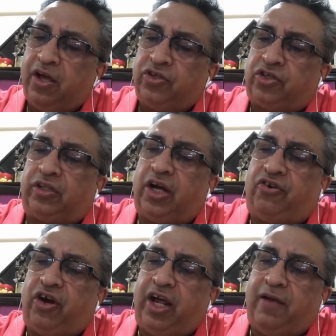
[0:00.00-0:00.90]
So the
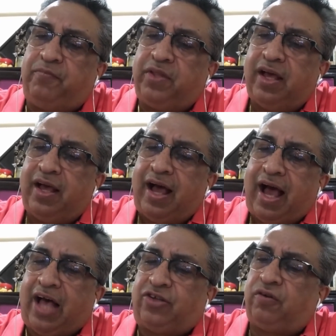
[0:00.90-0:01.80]
dream
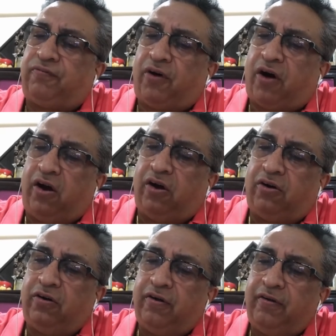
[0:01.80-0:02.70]
has to
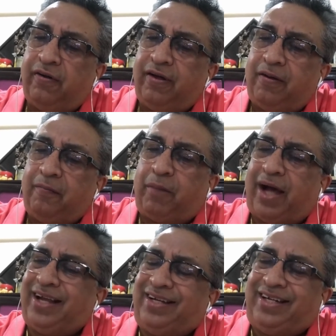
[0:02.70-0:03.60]
follow by
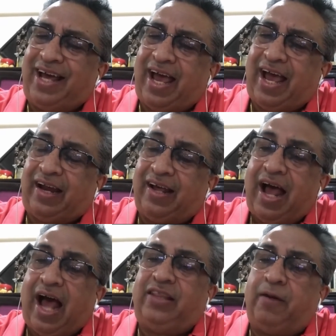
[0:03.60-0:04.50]
the dare.
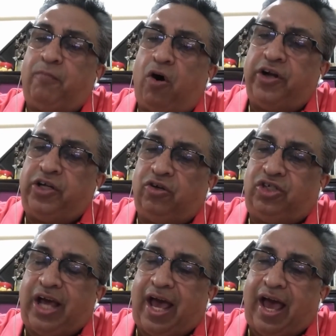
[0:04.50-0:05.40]
And the more you
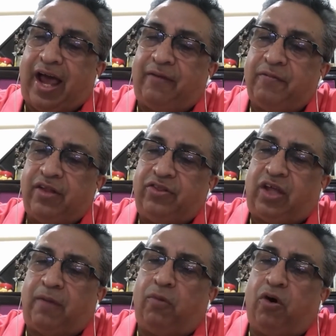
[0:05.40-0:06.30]
dare,
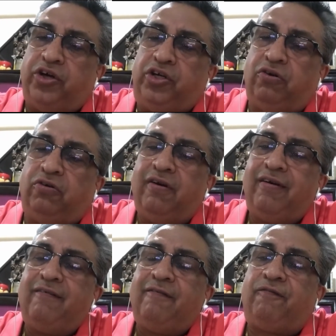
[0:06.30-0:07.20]
the more you
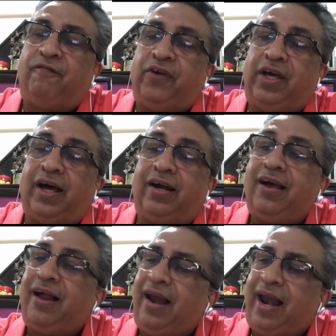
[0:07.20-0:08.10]
fear
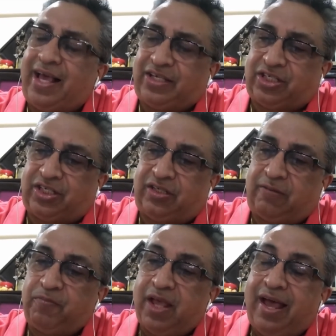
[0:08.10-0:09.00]
less.
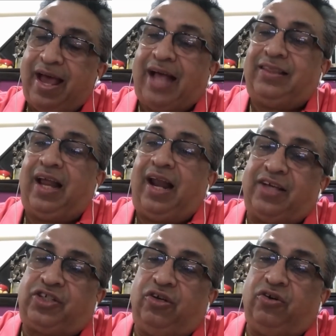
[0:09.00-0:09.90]
And the
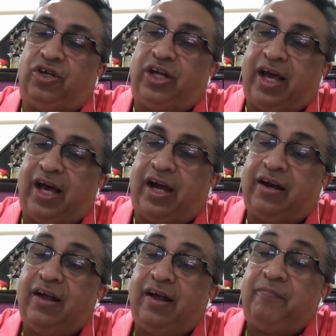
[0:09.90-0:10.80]
less you dare,
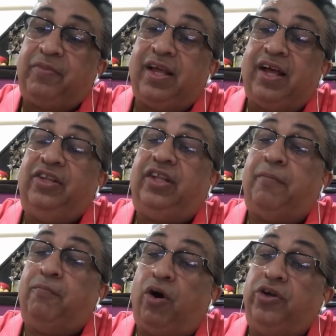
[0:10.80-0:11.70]
the
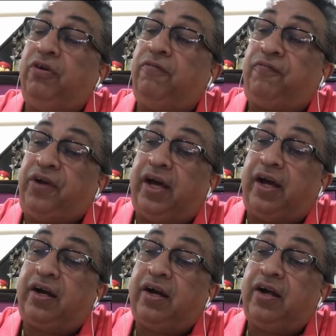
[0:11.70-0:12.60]
more you fear